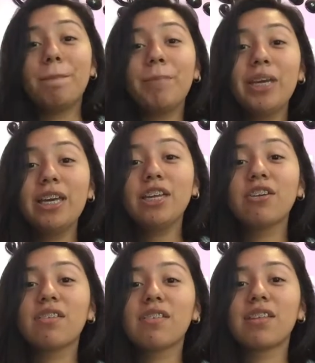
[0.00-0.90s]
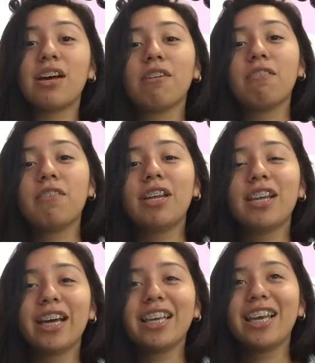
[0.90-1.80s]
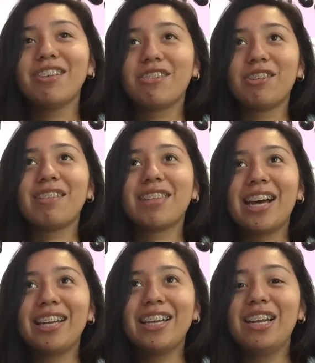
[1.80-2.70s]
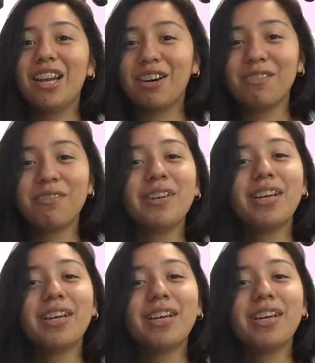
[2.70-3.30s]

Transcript: be yourself and I can't stress that enough.